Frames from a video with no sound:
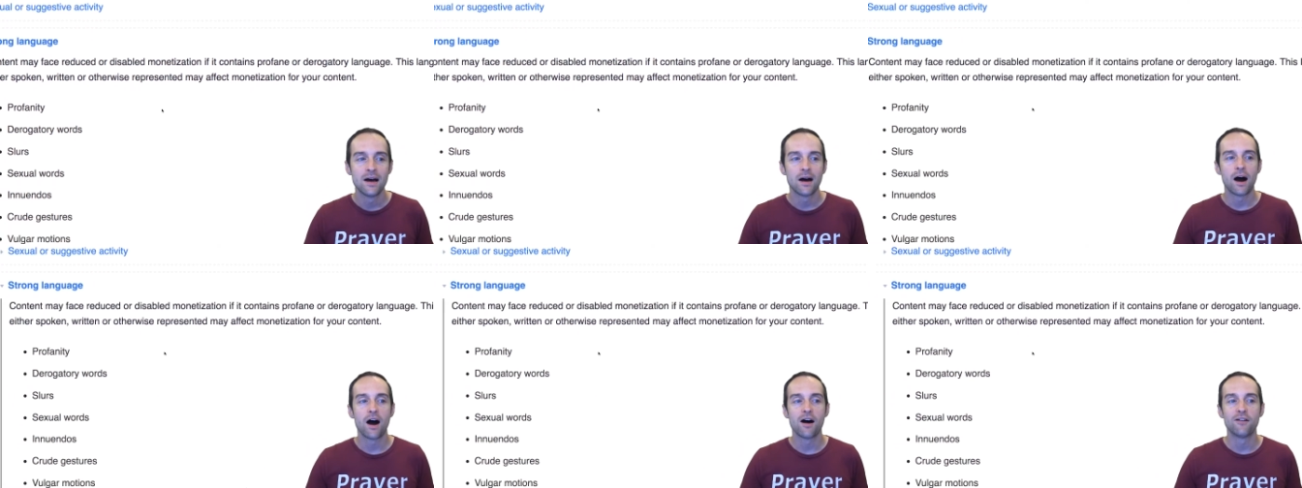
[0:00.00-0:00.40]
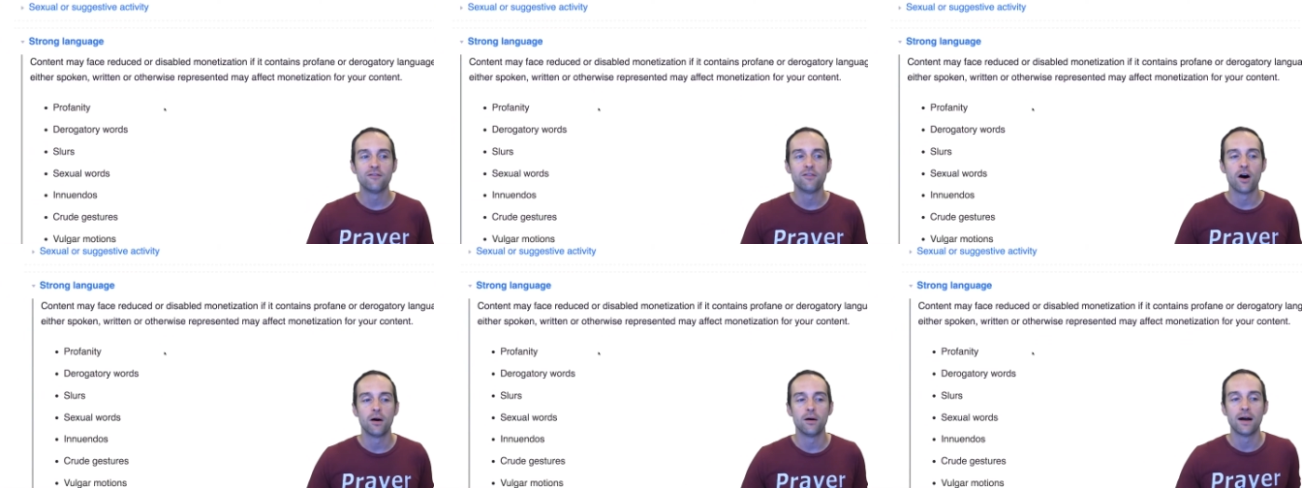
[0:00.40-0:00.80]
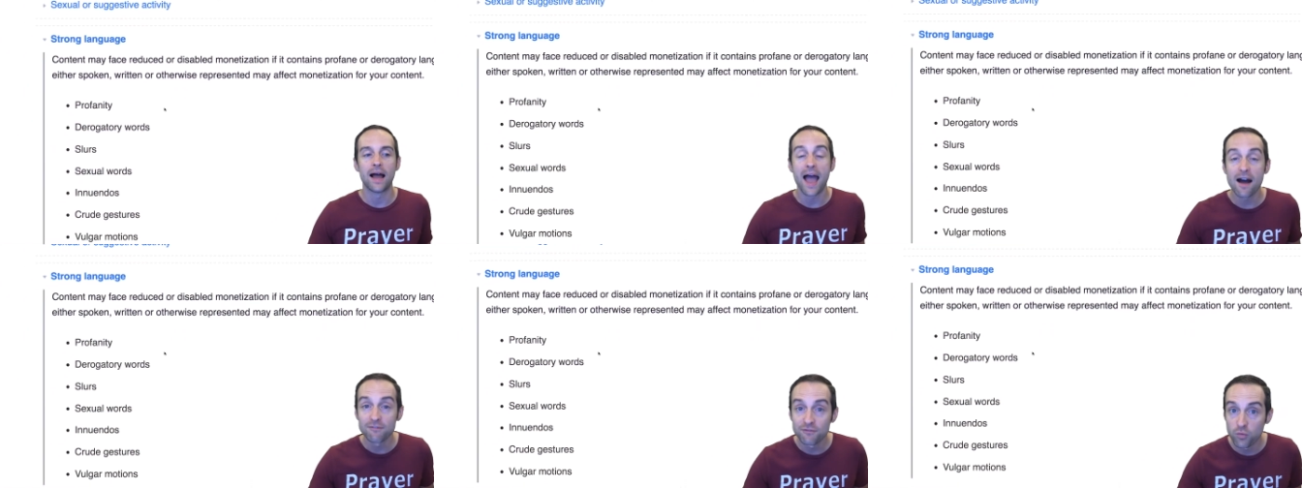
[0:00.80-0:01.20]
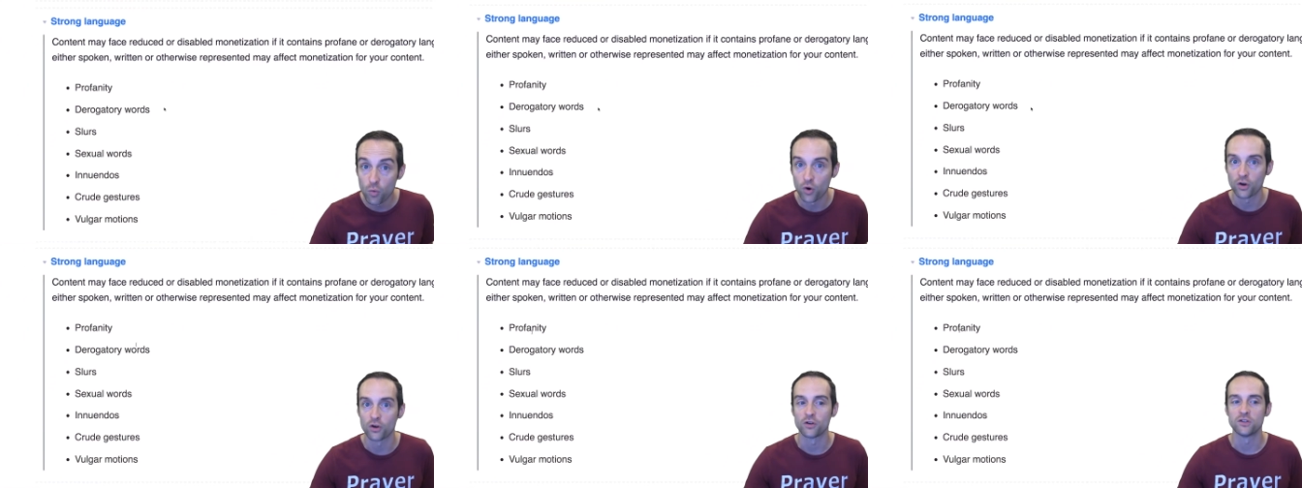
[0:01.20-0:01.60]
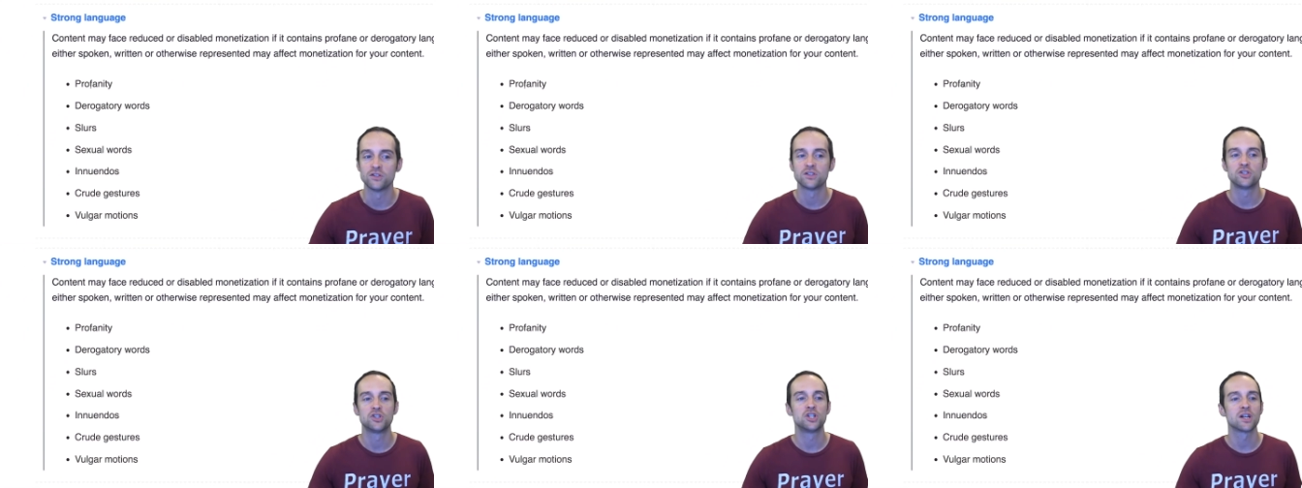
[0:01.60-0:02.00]
of uh, F words,
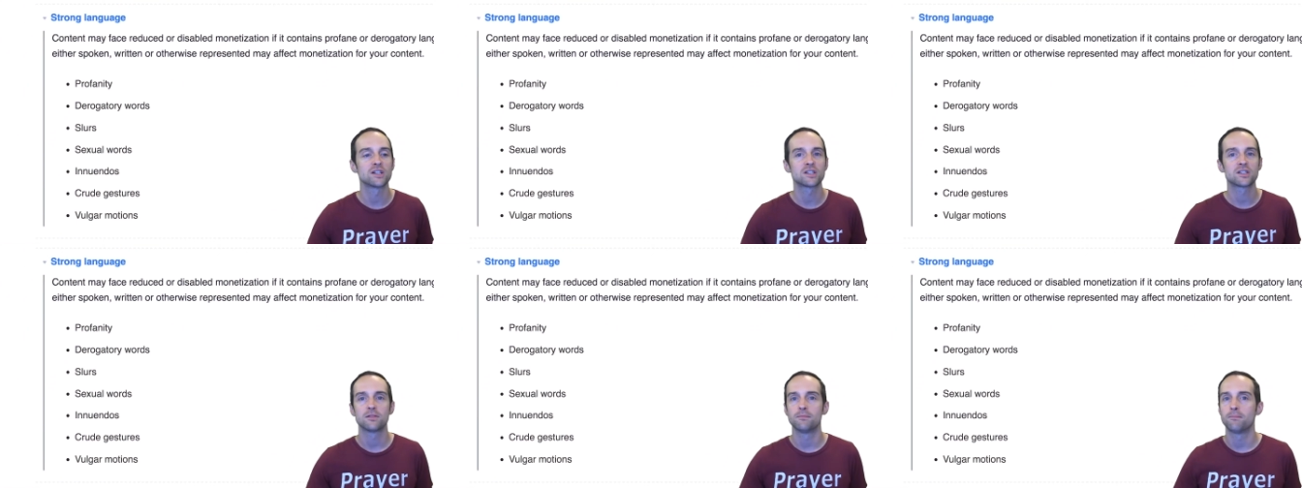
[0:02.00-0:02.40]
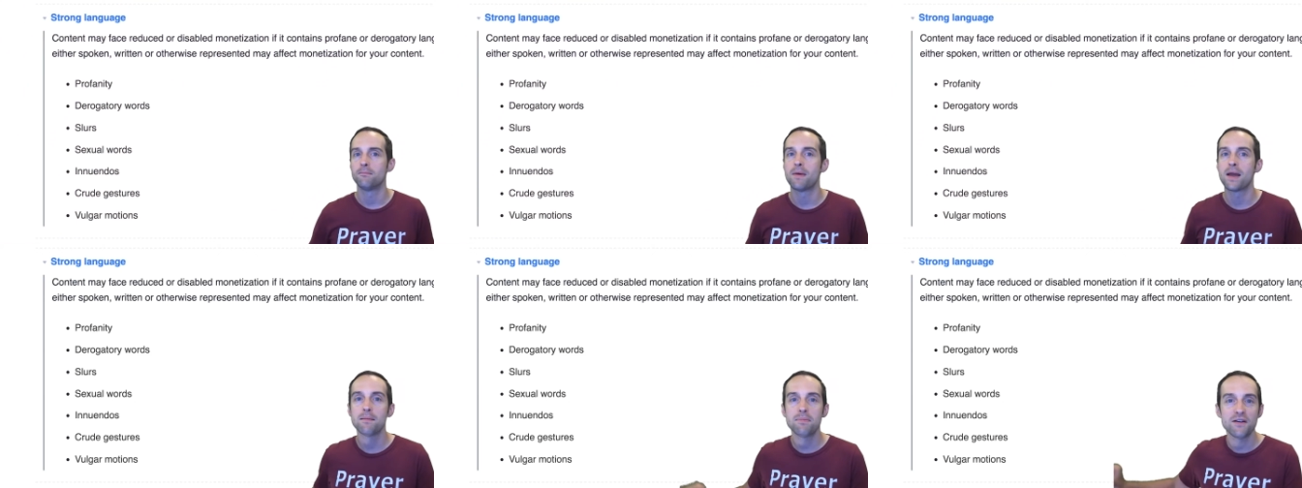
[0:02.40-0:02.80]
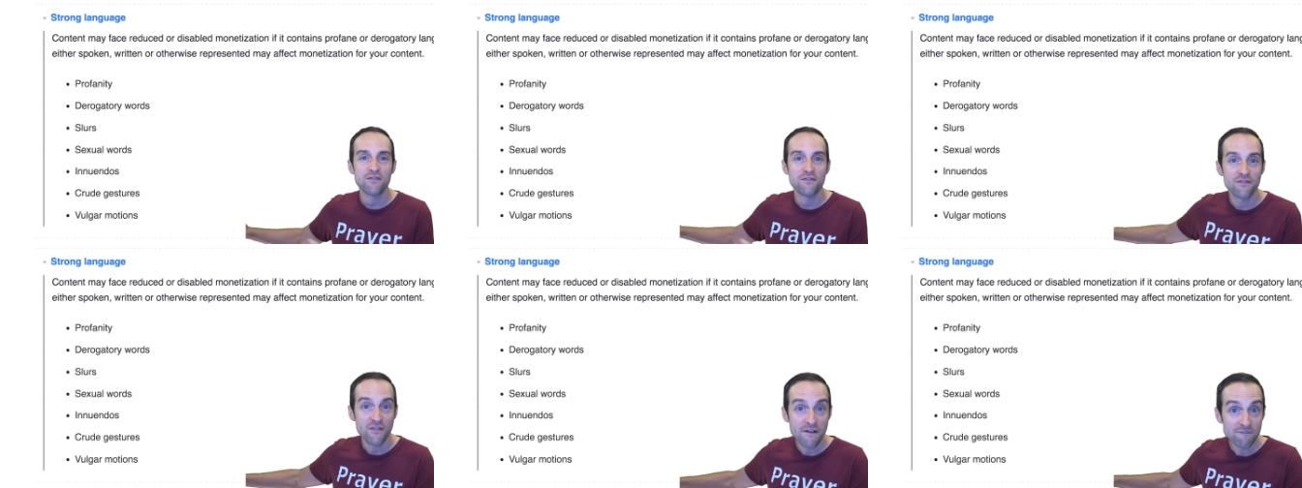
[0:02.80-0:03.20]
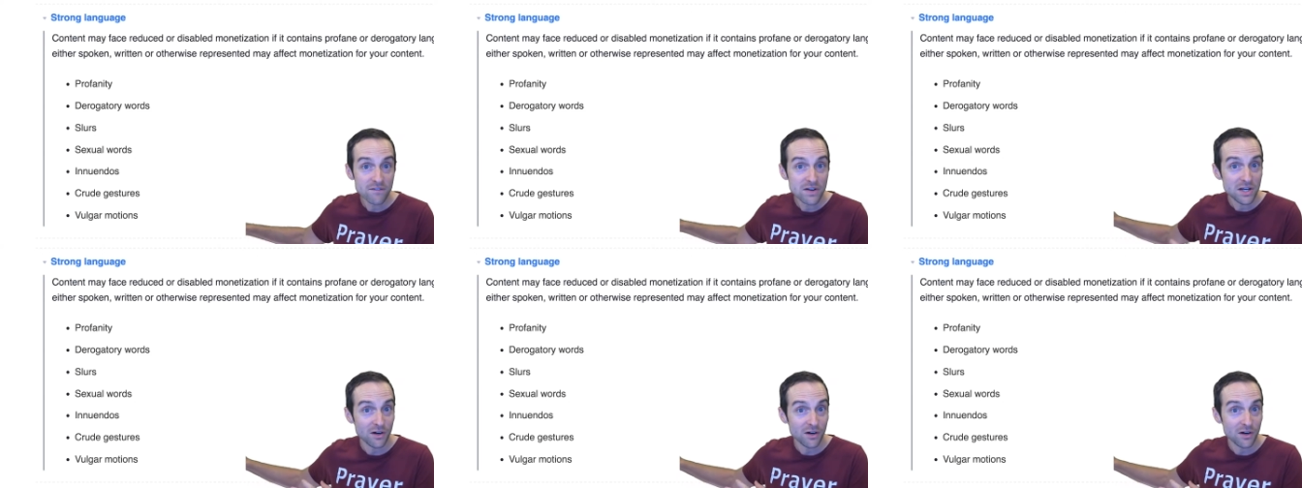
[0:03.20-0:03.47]
just maybe 50